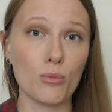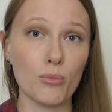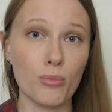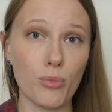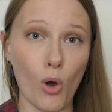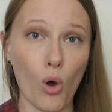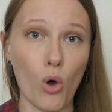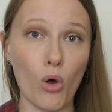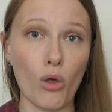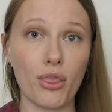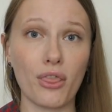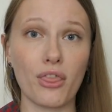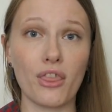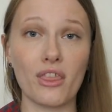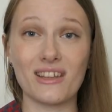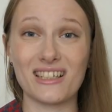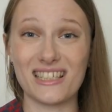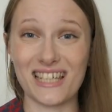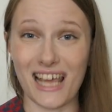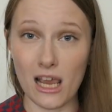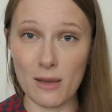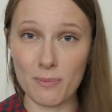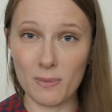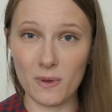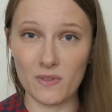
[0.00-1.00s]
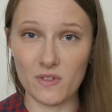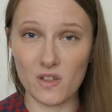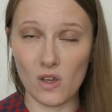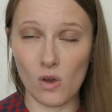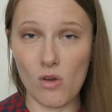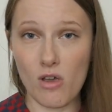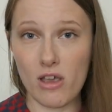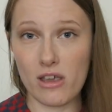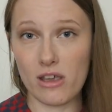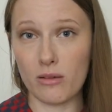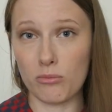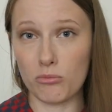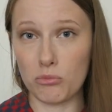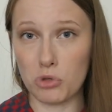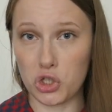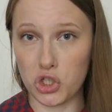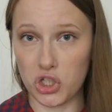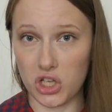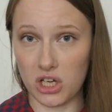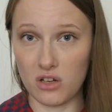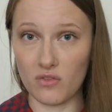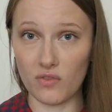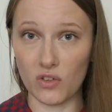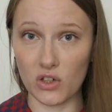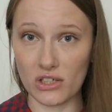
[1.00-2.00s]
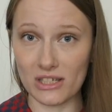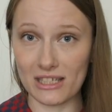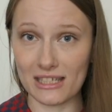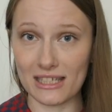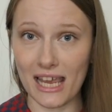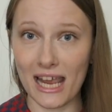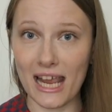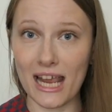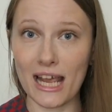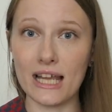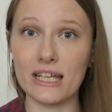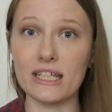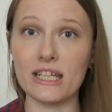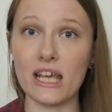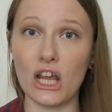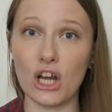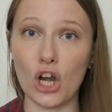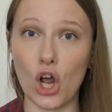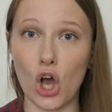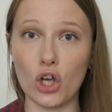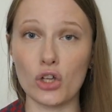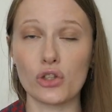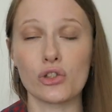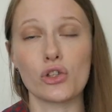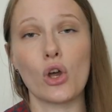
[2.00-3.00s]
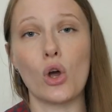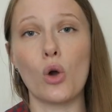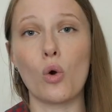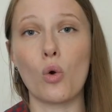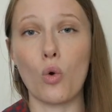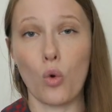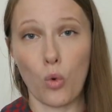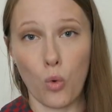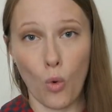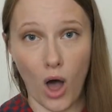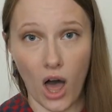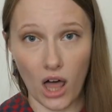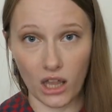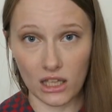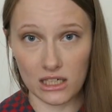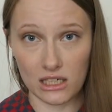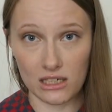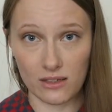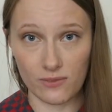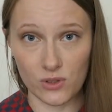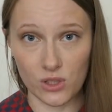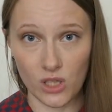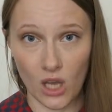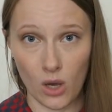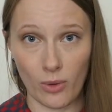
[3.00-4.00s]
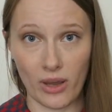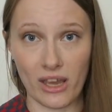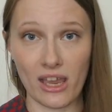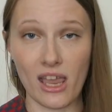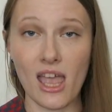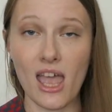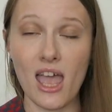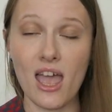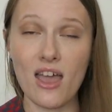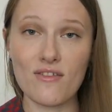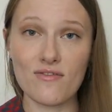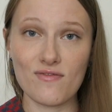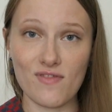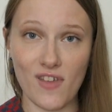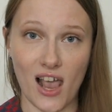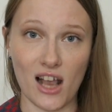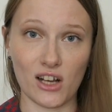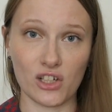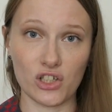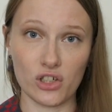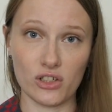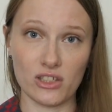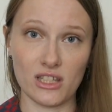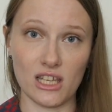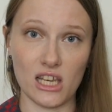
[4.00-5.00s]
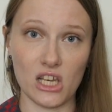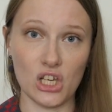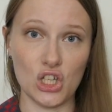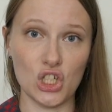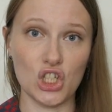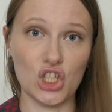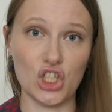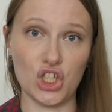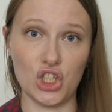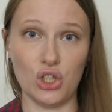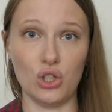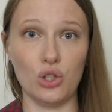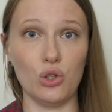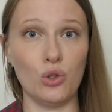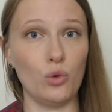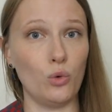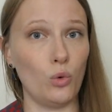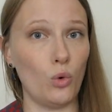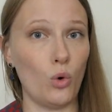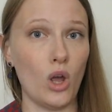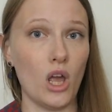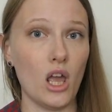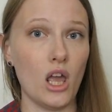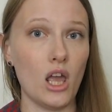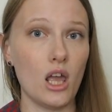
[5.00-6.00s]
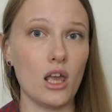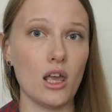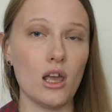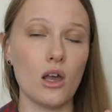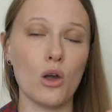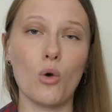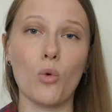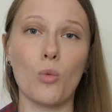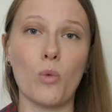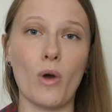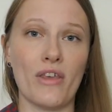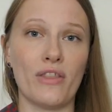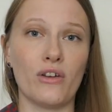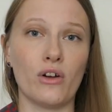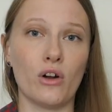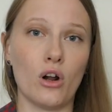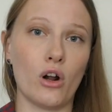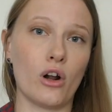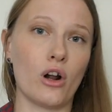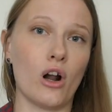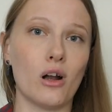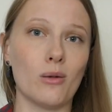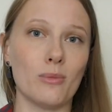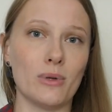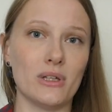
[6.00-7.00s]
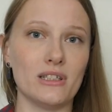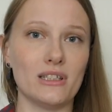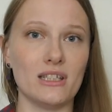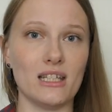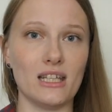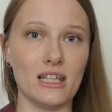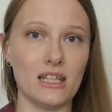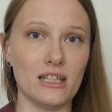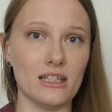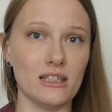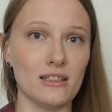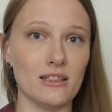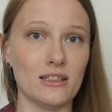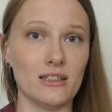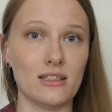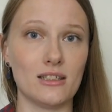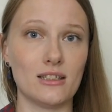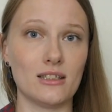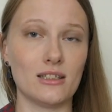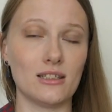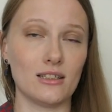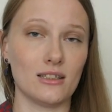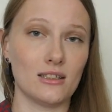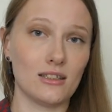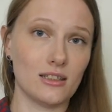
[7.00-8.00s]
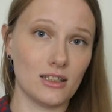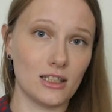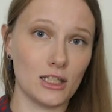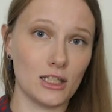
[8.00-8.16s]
both type of sewing, machine versus hand, and also quality of sewing factors into whether a garment is